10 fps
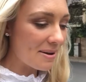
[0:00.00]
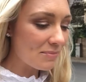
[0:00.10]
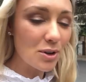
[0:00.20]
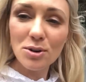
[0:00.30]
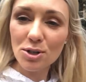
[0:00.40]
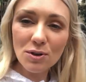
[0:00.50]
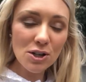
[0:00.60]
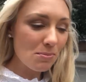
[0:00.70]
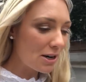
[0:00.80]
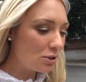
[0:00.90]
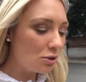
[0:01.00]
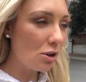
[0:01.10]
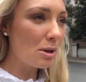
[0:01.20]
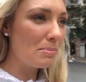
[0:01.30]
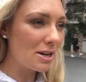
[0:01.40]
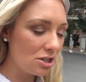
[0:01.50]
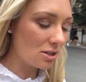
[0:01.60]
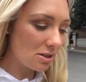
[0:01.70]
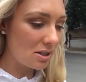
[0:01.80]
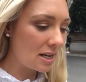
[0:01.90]
um, go stretch my $2
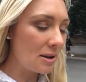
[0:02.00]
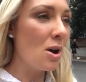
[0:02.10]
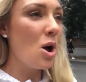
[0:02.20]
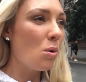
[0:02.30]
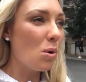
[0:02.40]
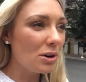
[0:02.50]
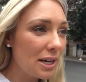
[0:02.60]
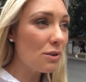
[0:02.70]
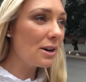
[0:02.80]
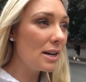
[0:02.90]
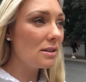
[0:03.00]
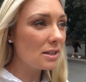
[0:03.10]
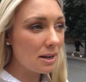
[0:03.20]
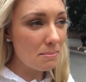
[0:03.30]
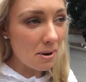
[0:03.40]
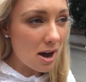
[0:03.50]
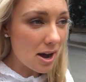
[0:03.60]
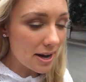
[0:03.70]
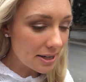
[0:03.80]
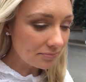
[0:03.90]
budget to see what ingredients I can
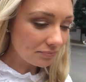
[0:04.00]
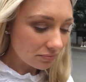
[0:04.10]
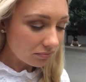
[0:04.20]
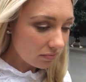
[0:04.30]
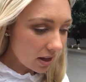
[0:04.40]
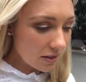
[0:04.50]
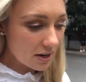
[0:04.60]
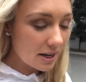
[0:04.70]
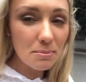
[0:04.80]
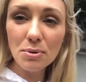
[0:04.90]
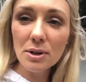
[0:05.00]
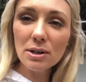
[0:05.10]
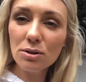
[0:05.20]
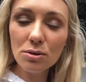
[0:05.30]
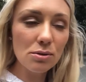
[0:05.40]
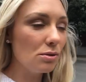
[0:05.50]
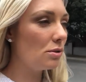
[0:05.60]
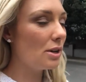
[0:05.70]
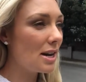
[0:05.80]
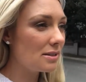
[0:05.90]
buy that I can put into
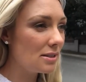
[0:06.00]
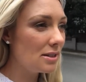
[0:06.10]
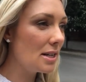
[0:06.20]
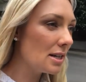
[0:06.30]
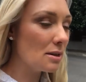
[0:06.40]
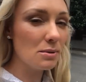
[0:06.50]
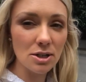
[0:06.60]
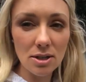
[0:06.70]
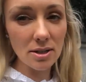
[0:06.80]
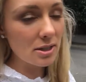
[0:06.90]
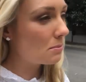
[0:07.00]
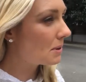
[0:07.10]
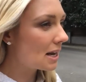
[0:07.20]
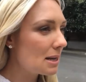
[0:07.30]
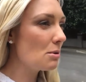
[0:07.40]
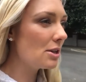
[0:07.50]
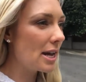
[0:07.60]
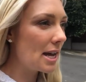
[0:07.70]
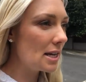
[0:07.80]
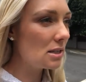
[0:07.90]
tonight's dinner, which is spaghetti
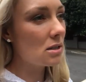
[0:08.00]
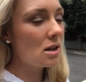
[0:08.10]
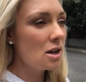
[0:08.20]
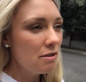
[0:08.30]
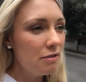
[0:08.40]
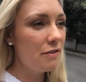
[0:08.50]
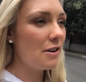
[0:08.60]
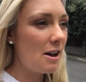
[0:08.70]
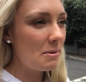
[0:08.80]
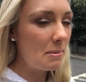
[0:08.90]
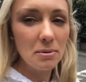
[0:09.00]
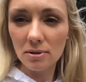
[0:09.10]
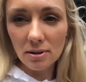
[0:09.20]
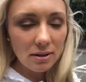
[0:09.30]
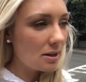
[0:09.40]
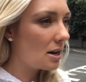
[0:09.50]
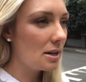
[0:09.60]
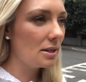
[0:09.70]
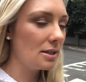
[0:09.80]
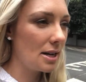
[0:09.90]
bolognese for five people
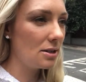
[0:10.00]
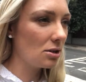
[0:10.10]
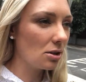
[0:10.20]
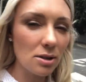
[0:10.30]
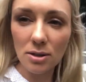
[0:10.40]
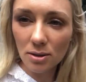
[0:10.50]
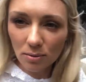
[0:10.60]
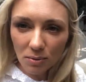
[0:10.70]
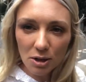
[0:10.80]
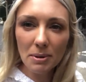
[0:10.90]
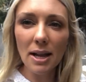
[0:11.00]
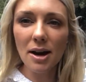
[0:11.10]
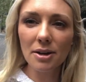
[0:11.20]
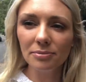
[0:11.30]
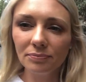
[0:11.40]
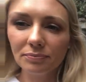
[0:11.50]
under $10. Wish me luck.